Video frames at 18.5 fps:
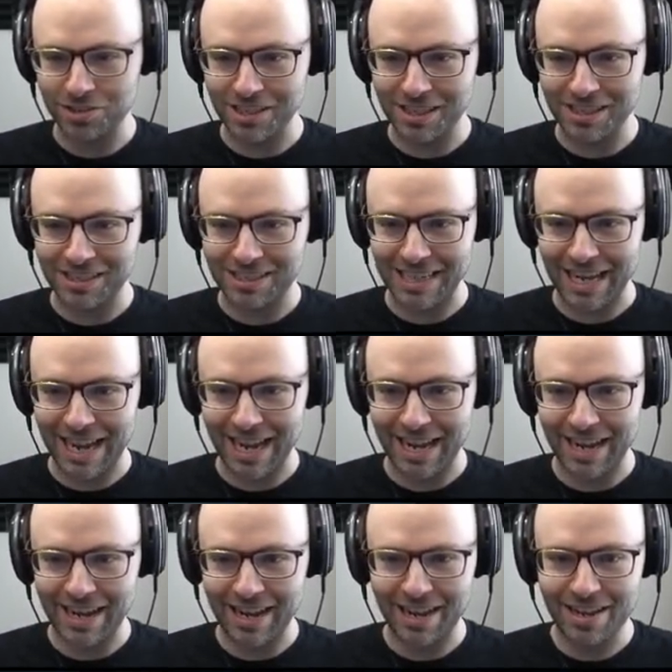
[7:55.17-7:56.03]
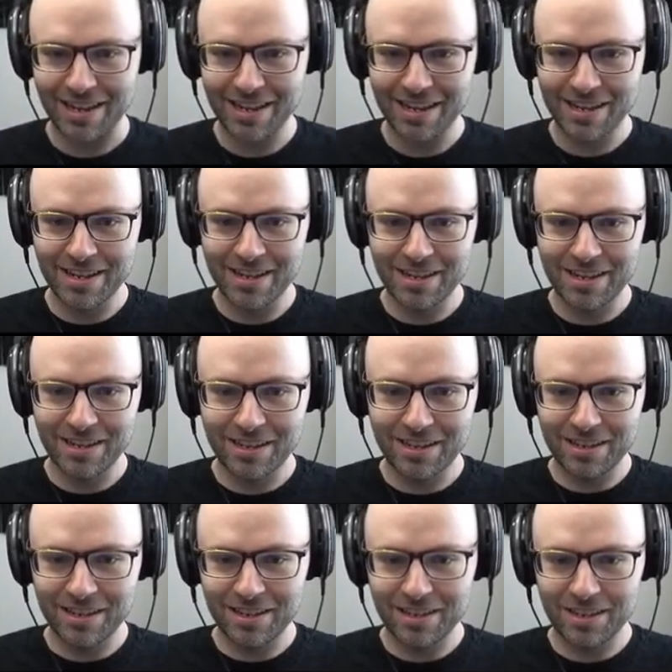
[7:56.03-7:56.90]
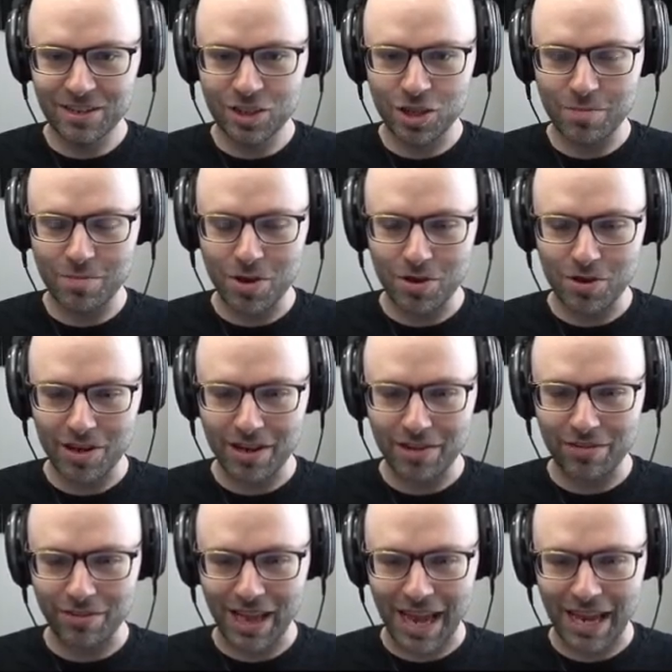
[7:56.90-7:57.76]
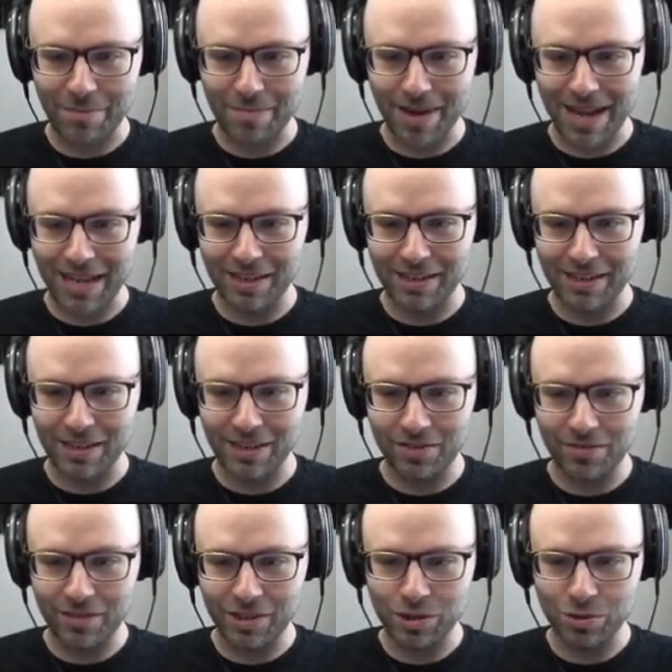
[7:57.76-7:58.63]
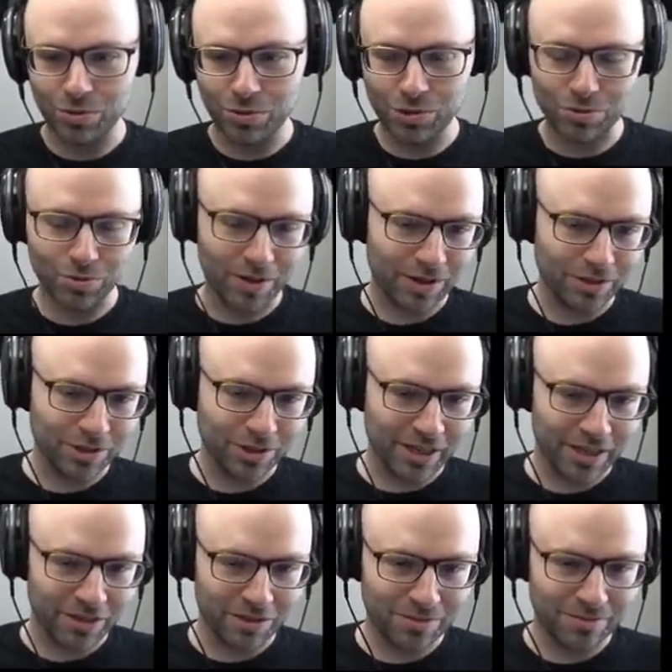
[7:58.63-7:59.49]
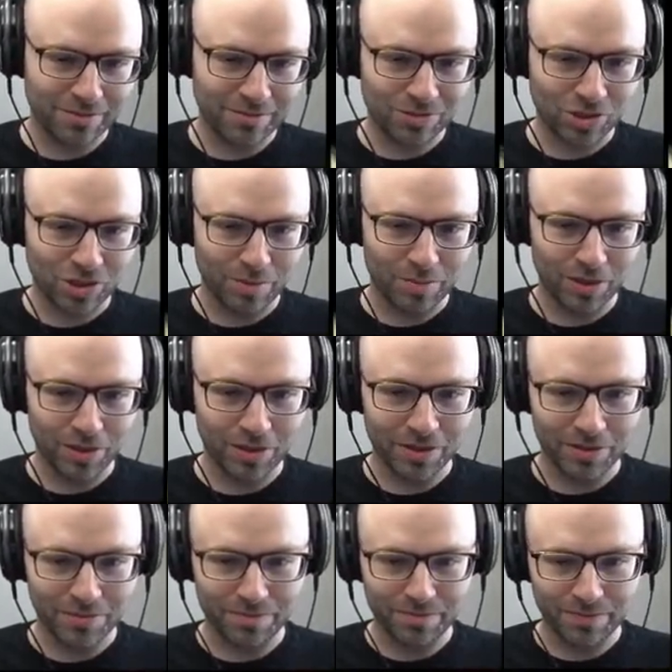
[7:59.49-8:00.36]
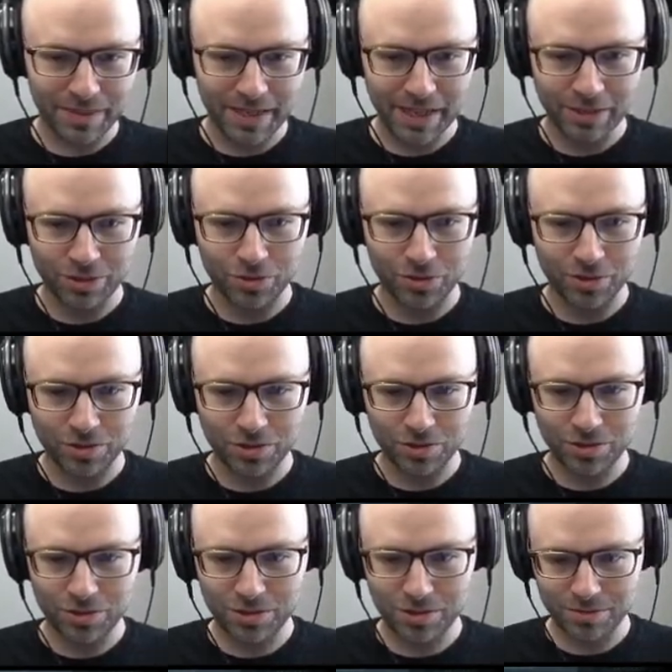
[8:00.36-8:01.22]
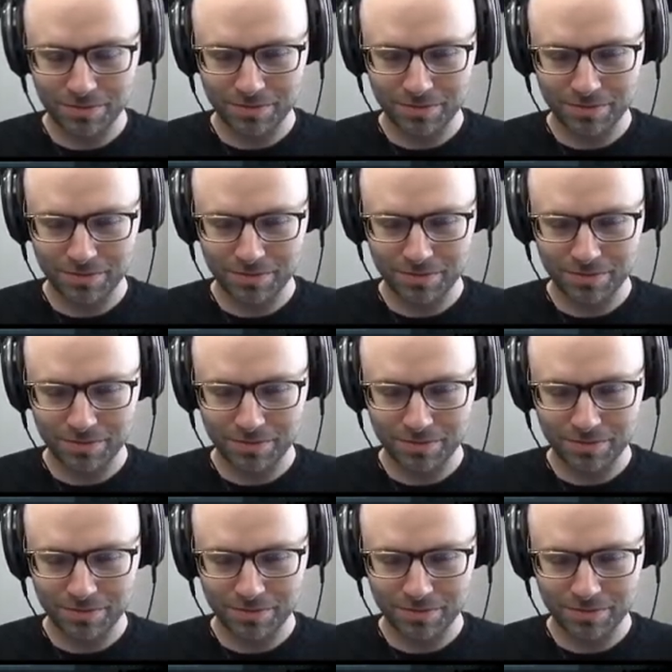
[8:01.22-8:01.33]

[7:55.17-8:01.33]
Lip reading: It's a community of like-minded individuals who all share similar interests,